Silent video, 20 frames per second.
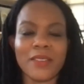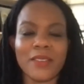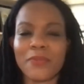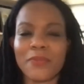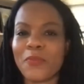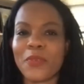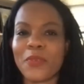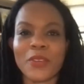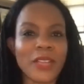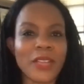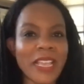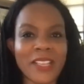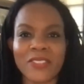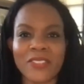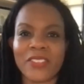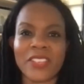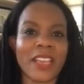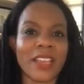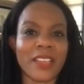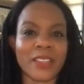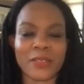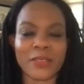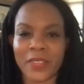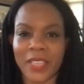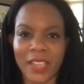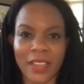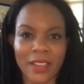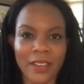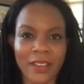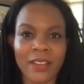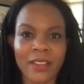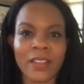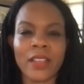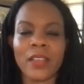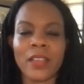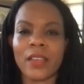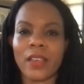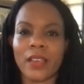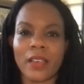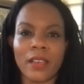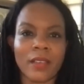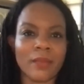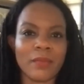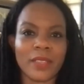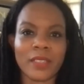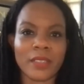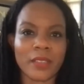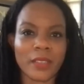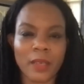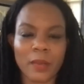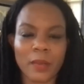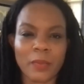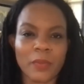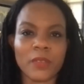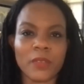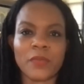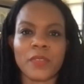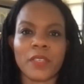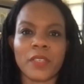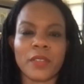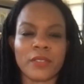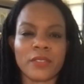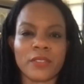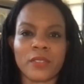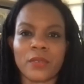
We're aging out of care in a couple of years.